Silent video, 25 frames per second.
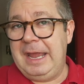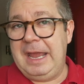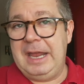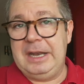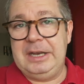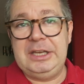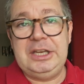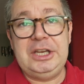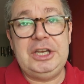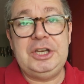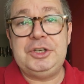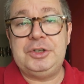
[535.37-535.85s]

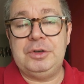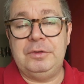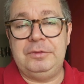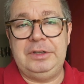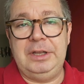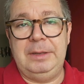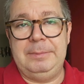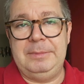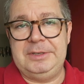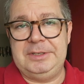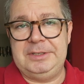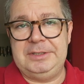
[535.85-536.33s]
and each of
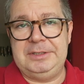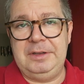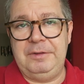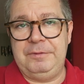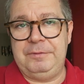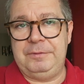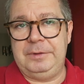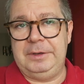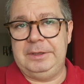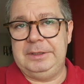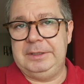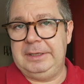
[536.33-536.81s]
them is
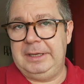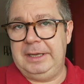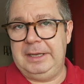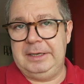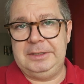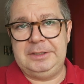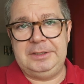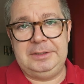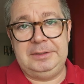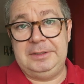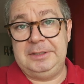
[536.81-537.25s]
different and